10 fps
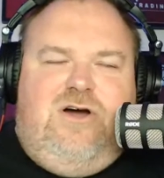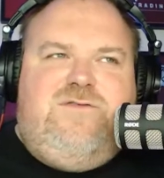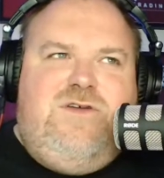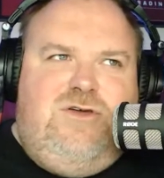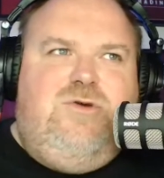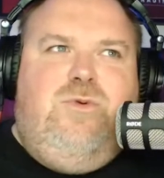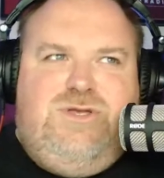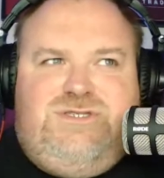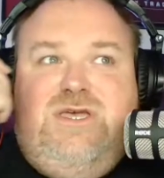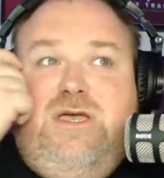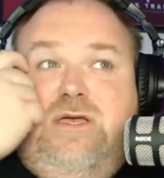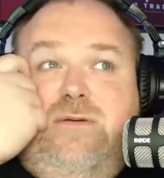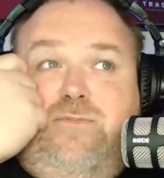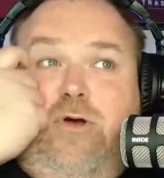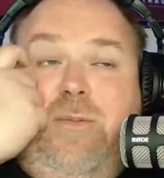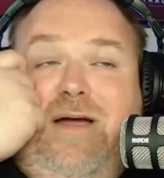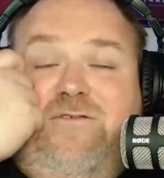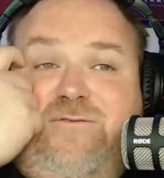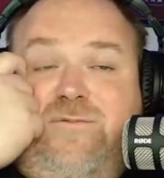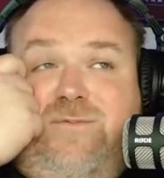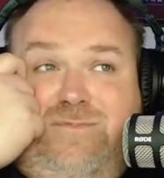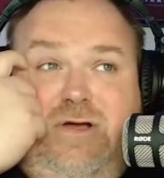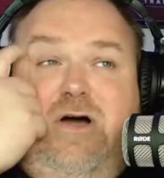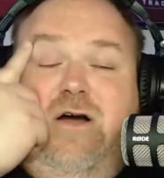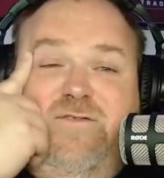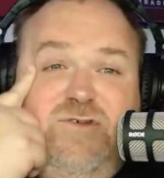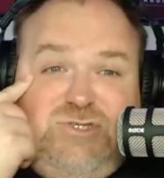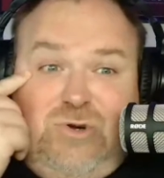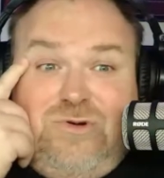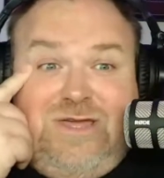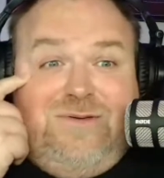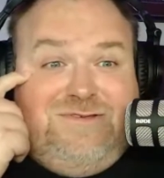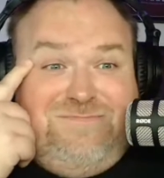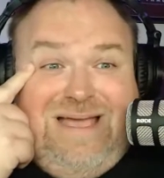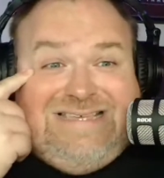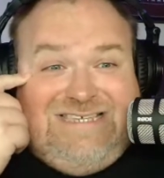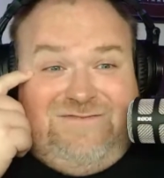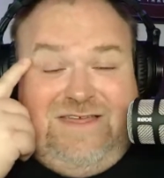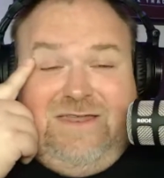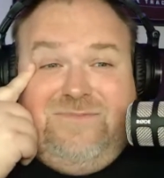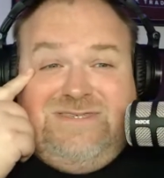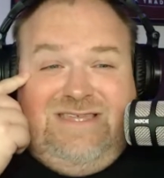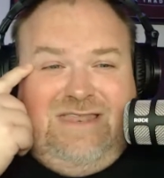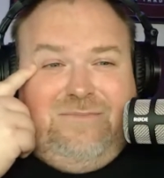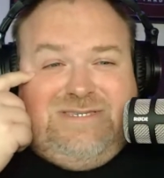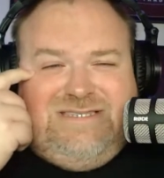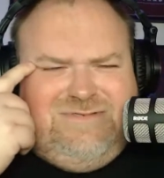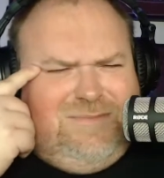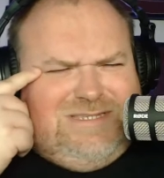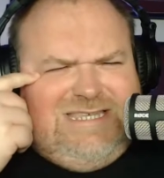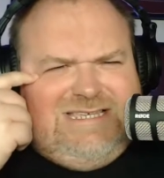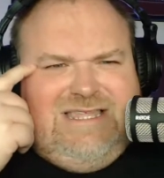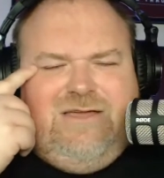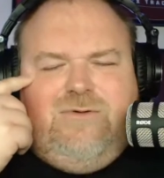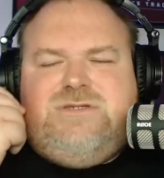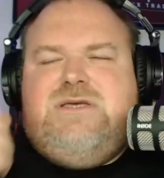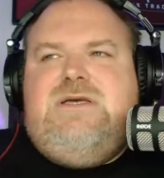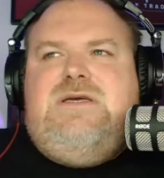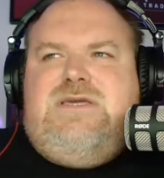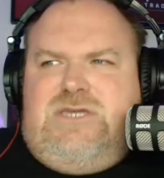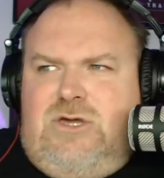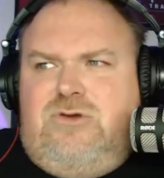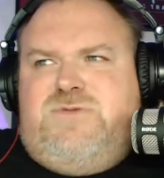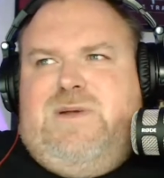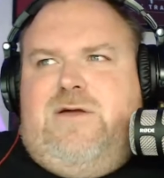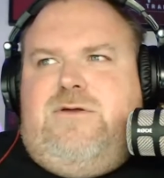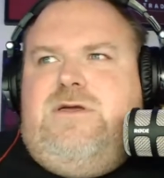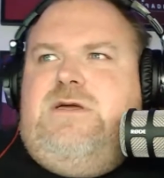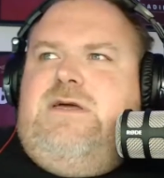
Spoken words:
half, who was probably about a foot tall than him. He was massive, that number six, I think it was. Huge bloke.